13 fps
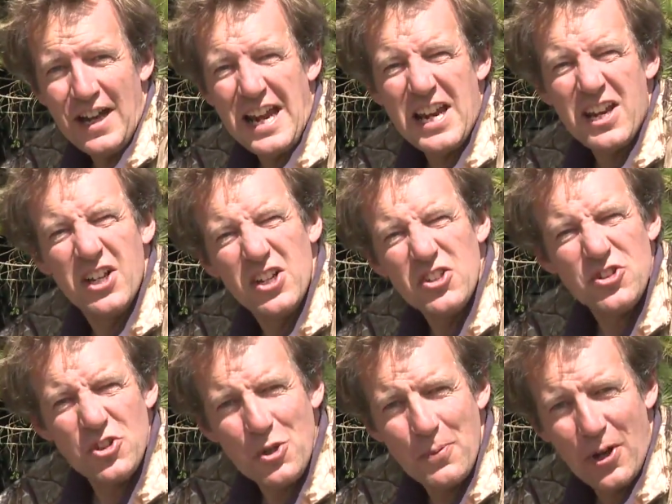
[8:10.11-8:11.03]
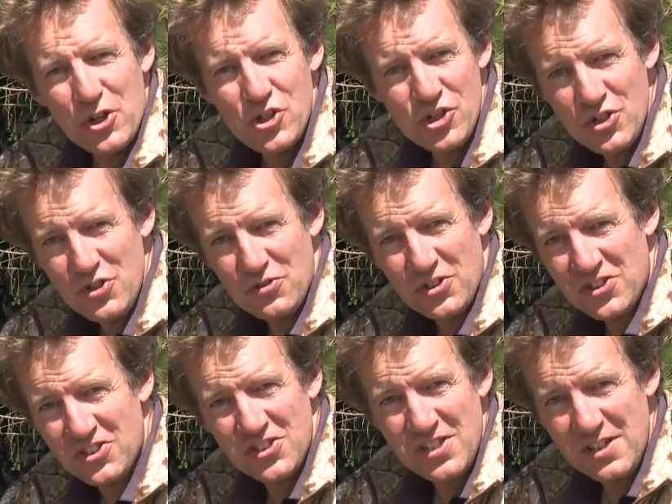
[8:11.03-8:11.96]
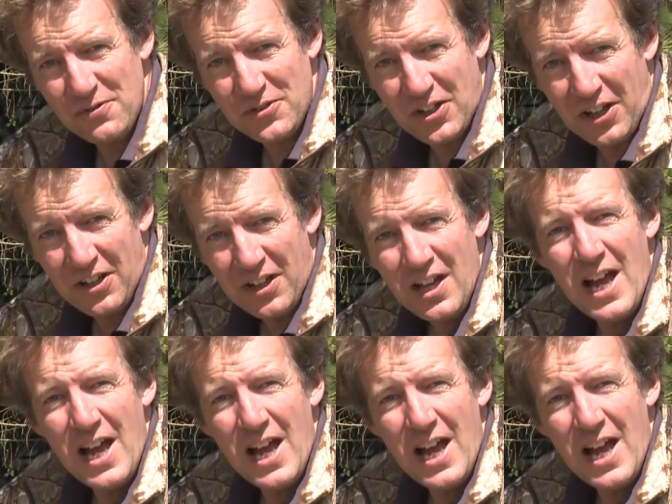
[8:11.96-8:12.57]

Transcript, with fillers: a super shoot snifter,